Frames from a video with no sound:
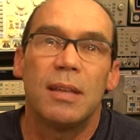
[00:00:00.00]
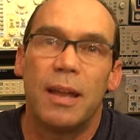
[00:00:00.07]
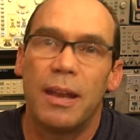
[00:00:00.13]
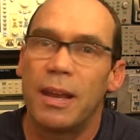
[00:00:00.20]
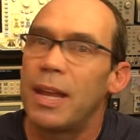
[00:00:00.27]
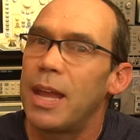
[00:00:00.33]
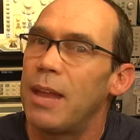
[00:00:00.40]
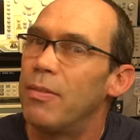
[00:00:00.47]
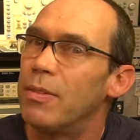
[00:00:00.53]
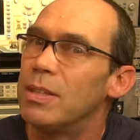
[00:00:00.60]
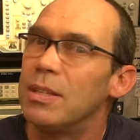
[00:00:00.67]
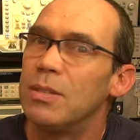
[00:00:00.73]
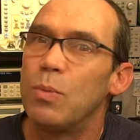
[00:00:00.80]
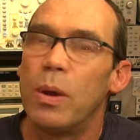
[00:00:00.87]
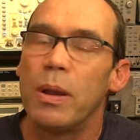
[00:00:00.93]
And again,
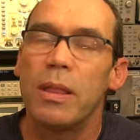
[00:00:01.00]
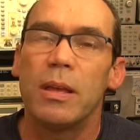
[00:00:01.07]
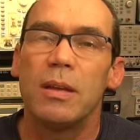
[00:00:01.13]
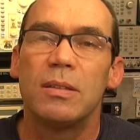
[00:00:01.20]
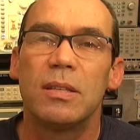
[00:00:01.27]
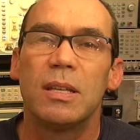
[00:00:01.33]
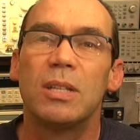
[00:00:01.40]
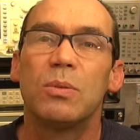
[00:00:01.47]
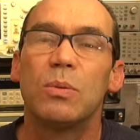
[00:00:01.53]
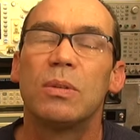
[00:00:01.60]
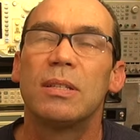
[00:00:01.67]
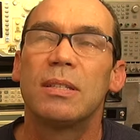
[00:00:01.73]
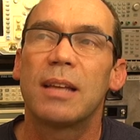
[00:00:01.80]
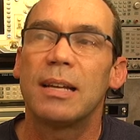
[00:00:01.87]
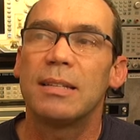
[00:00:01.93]
this is one of those things we'll
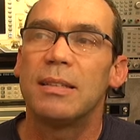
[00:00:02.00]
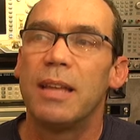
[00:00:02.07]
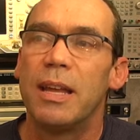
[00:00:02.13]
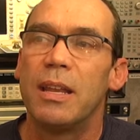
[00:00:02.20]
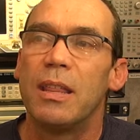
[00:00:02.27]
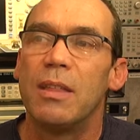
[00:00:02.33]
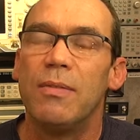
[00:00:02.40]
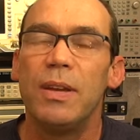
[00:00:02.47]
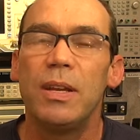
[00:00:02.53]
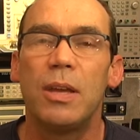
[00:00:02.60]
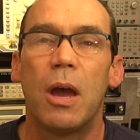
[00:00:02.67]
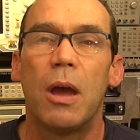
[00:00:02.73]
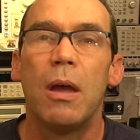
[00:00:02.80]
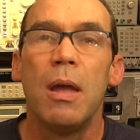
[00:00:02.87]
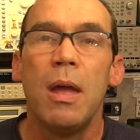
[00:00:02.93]
discuss at the end of the
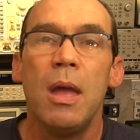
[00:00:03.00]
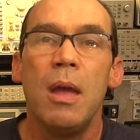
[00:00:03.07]
video.